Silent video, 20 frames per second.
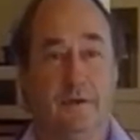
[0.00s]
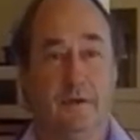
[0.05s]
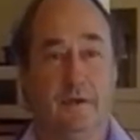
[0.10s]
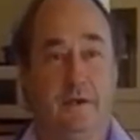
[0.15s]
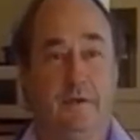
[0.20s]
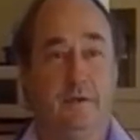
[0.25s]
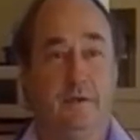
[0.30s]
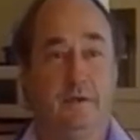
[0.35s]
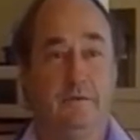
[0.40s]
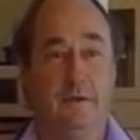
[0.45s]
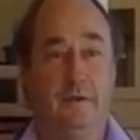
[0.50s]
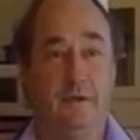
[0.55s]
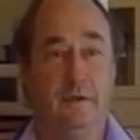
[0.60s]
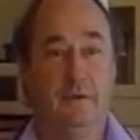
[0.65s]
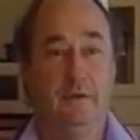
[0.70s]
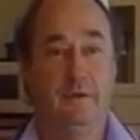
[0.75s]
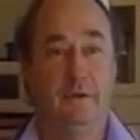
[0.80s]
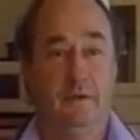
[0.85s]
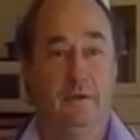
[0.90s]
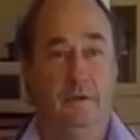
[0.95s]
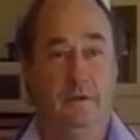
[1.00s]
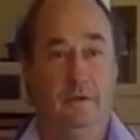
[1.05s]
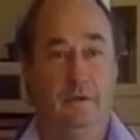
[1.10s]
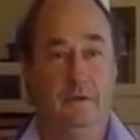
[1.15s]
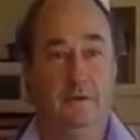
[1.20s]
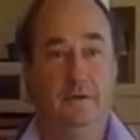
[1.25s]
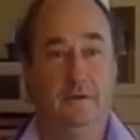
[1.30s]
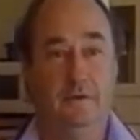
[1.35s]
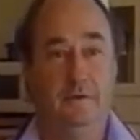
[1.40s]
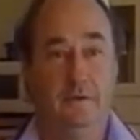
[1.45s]
activity
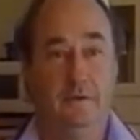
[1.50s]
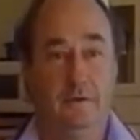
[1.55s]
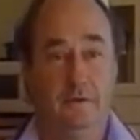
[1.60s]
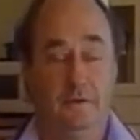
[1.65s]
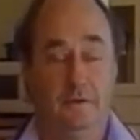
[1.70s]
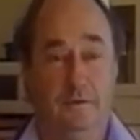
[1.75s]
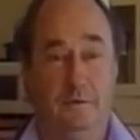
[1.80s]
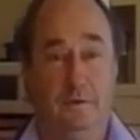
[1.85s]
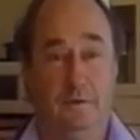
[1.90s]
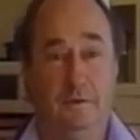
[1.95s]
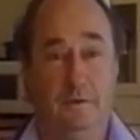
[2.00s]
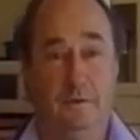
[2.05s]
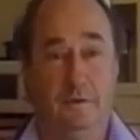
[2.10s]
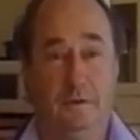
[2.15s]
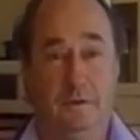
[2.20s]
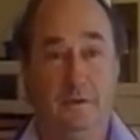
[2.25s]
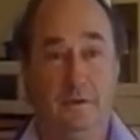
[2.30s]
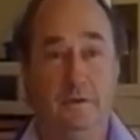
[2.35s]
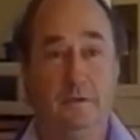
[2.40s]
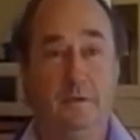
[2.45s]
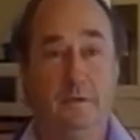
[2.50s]
and irritability.